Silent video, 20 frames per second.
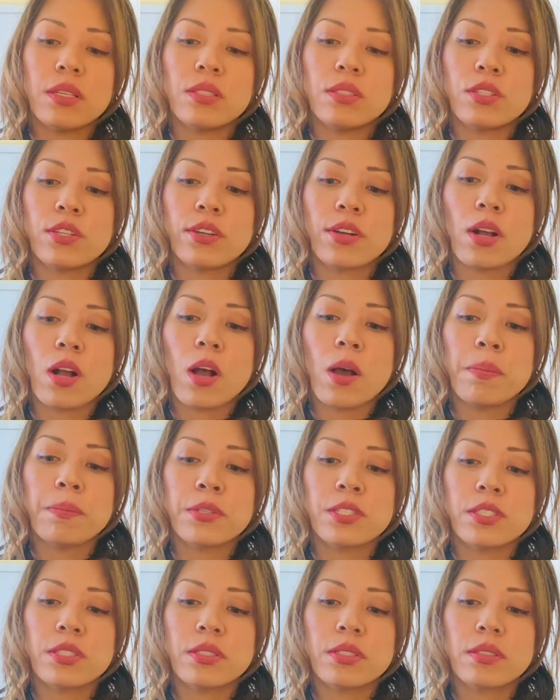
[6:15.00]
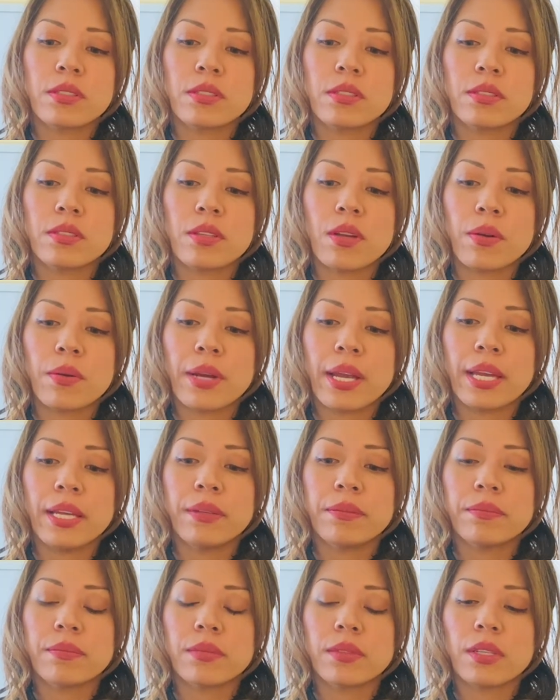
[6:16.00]
is your options, all
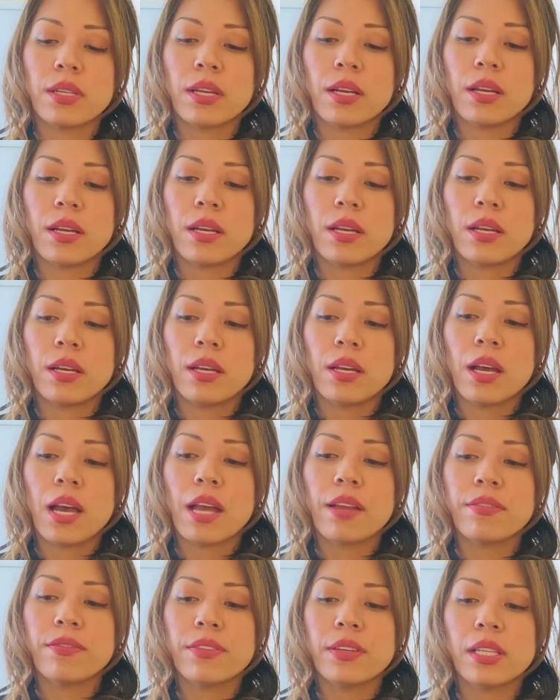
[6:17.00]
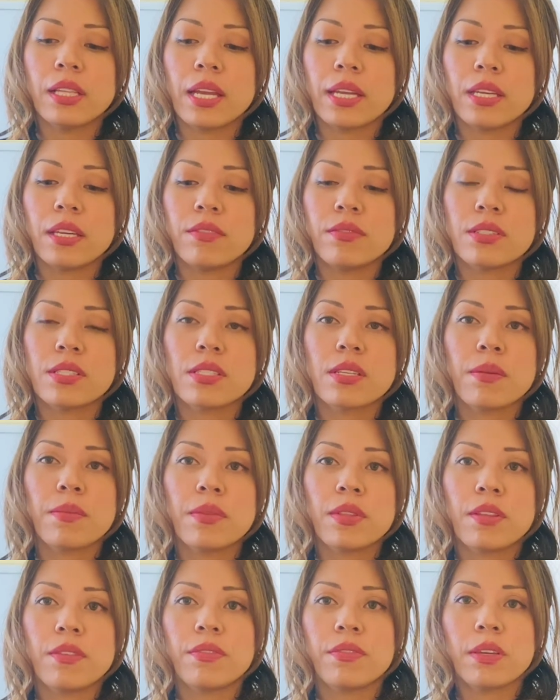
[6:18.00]
right? I feel like even some
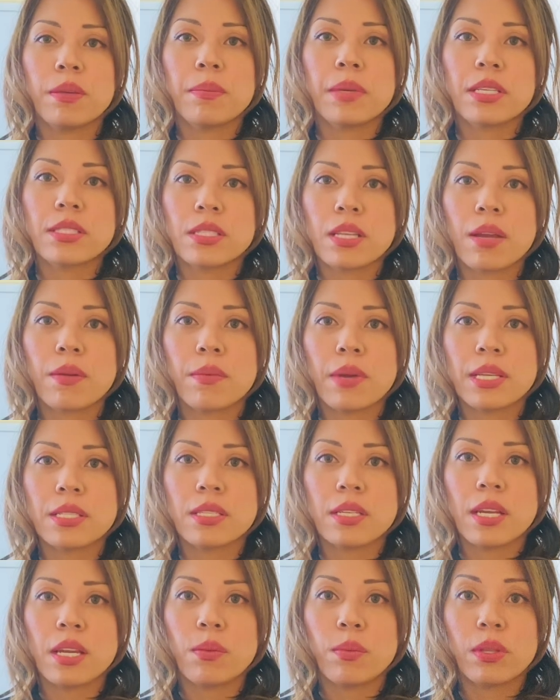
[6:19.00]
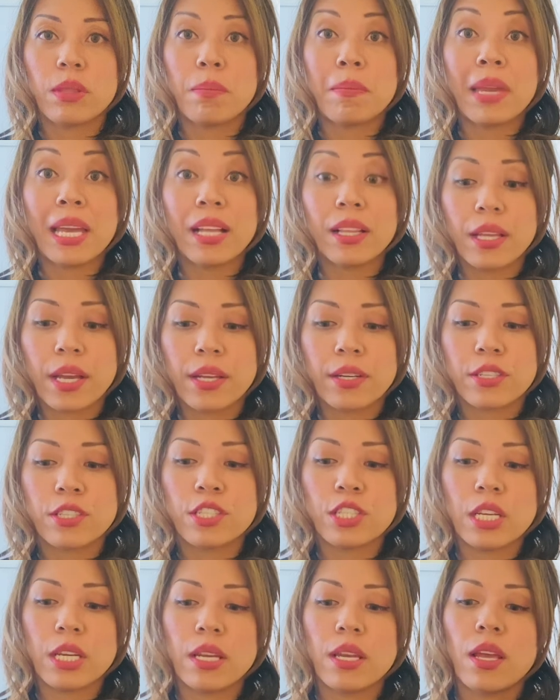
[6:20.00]
of the females that resonate with male
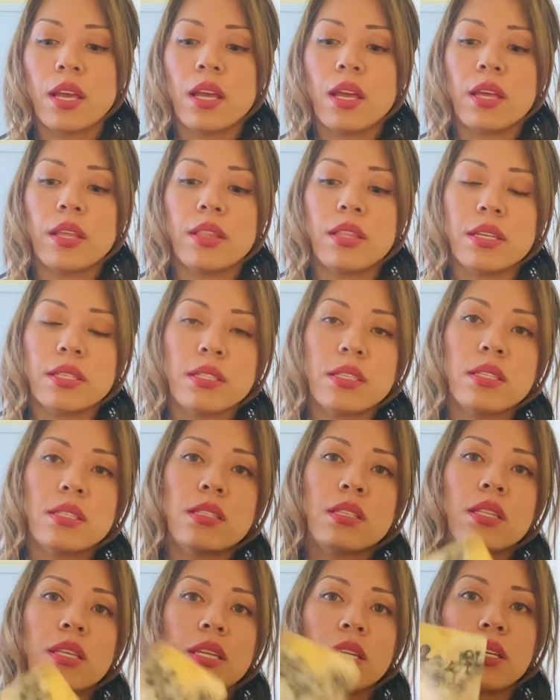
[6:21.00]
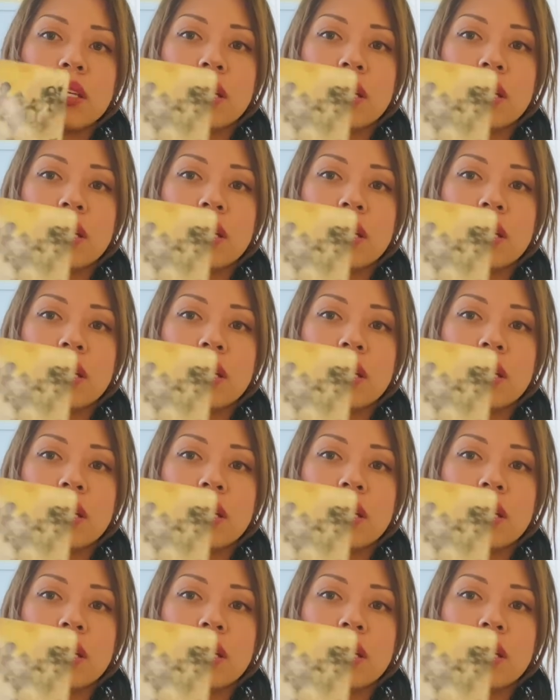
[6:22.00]
energy, this is the